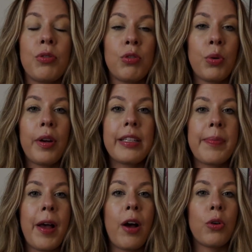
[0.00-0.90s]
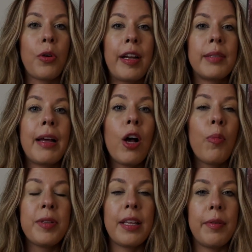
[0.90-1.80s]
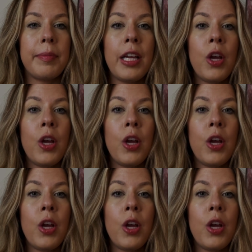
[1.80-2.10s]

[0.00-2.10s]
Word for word: stories about how Kratom helps them